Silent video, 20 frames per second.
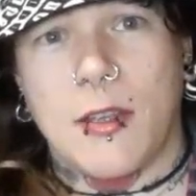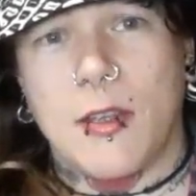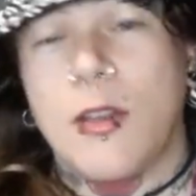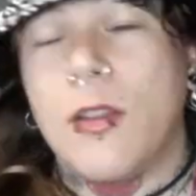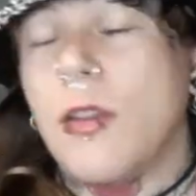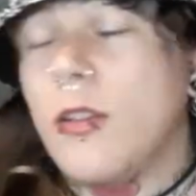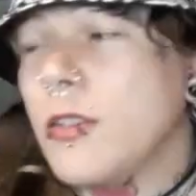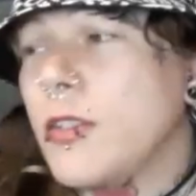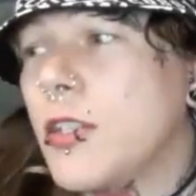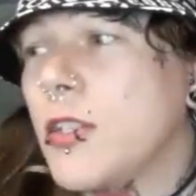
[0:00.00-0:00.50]

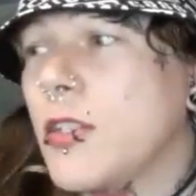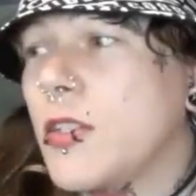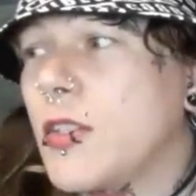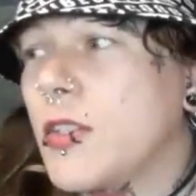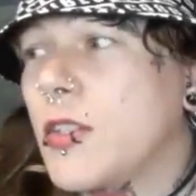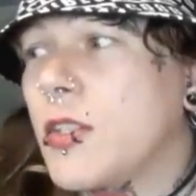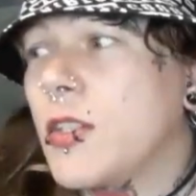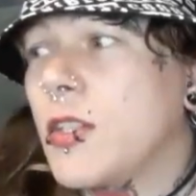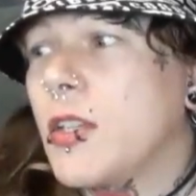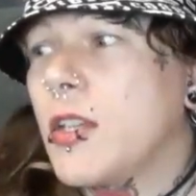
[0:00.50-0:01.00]
Not
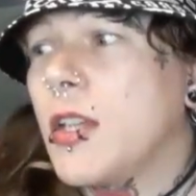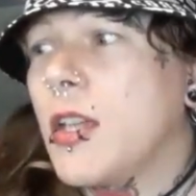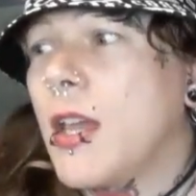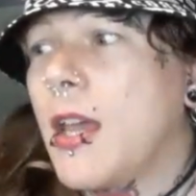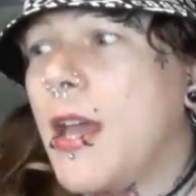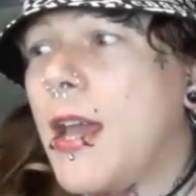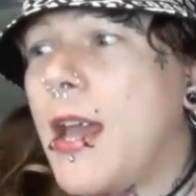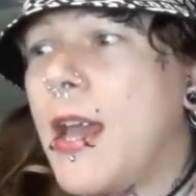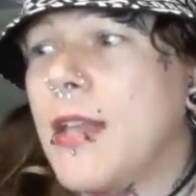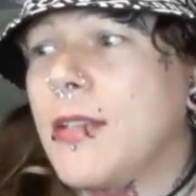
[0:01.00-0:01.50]
just
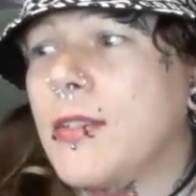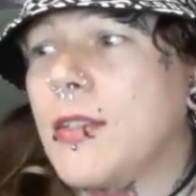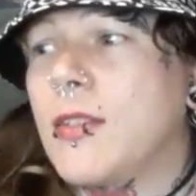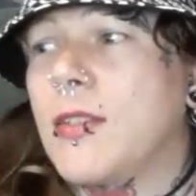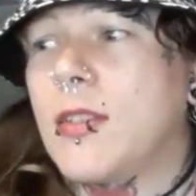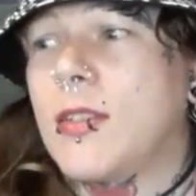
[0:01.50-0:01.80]
as a